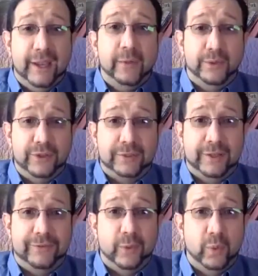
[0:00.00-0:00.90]
it was just,
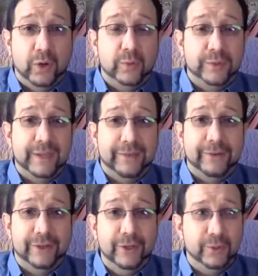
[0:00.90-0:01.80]
if the word was ever
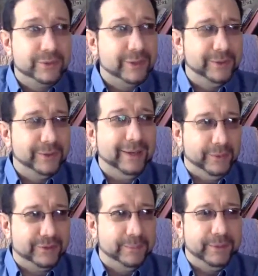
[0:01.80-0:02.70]
used, it
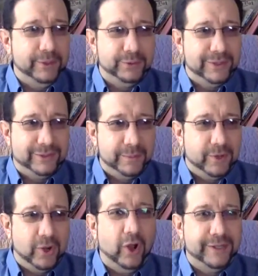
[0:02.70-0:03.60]
was simply used in some
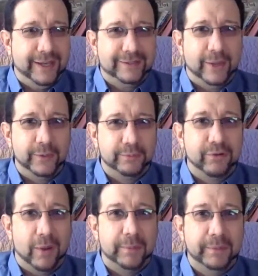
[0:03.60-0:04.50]
context that was
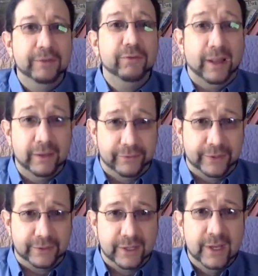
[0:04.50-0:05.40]
probably
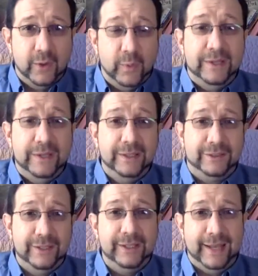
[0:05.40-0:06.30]
relevant. We didn't
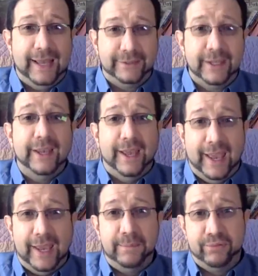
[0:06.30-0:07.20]
see it as
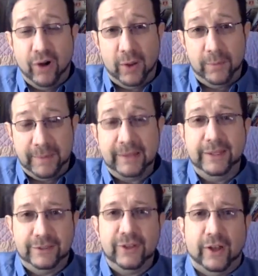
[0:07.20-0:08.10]
a problem, at
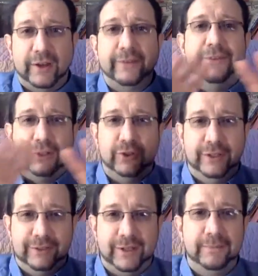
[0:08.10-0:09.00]
least not officially
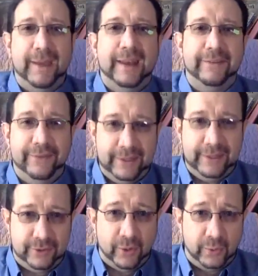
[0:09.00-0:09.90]
in some
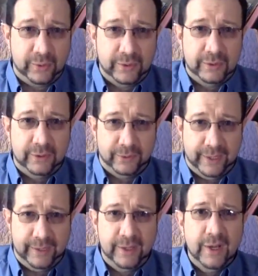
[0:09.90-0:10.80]
manifesto.
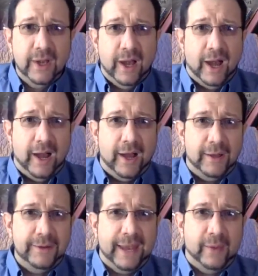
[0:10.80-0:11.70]
Okay.
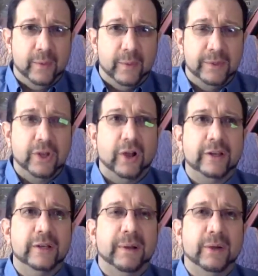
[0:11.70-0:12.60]
Now, when we were
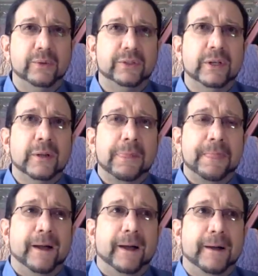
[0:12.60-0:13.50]
talking about,
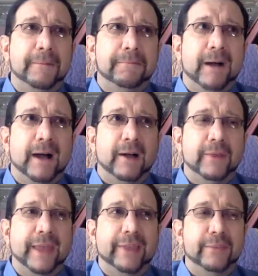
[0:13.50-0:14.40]

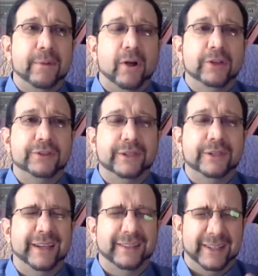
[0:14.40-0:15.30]
they had the policy,
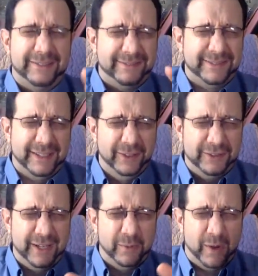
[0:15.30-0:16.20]
and I
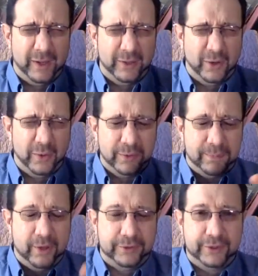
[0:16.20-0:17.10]
looked at it a while ago, the
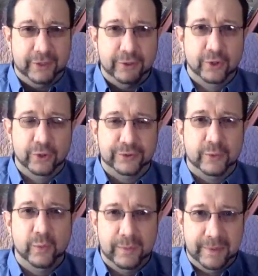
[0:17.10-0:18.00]
policy on girls
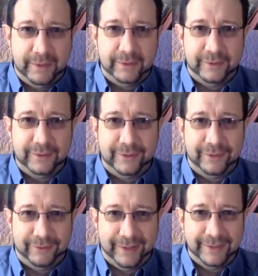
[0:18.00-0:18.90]
and women.
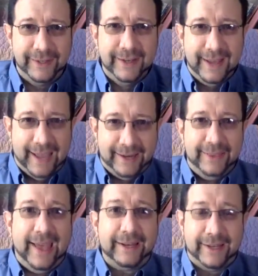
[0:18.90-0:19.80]
All right. And in
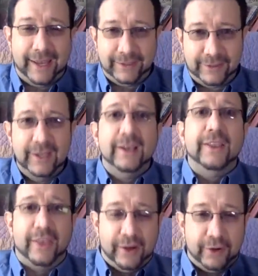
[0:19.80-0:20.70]
that case,
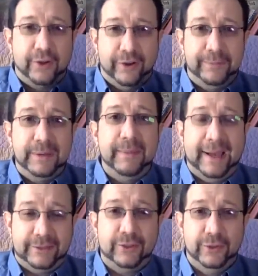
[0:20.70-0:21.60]
there could have been
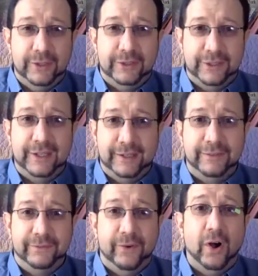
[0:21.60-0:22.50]
masculinity
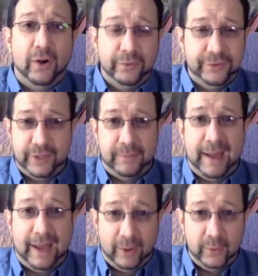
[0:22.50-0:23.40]
involved
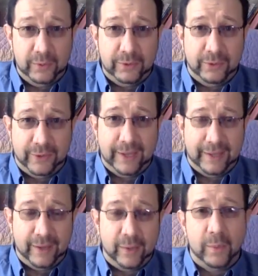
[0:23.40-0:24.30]
somehow. Okay.
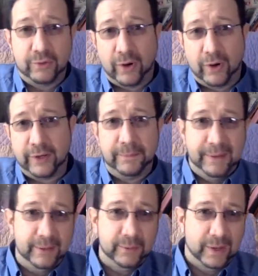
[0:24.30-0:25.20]
Like a woman trying to
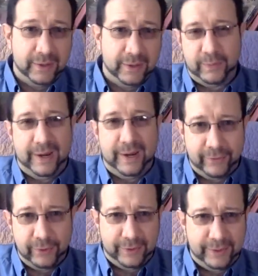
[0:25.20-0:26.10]
compete with
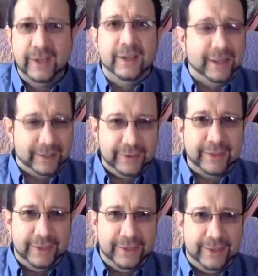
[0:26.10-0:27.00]
whatever. And like
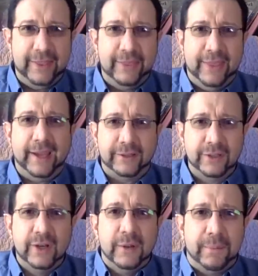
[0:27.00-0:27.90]
they had
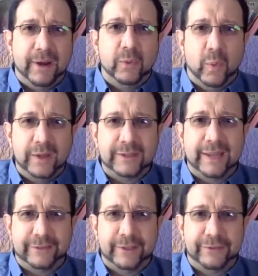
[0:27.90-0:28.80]
that. But it
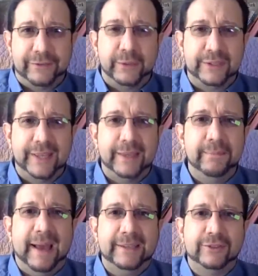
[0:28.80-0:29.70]
wasn't as if they were saying
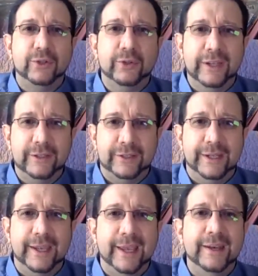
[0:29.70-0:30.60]
that
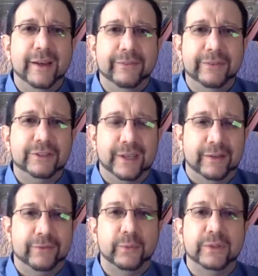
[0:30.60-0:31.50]
masculinity in of
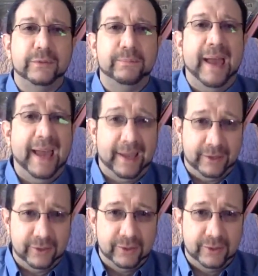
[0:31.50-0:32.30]
itself was bad.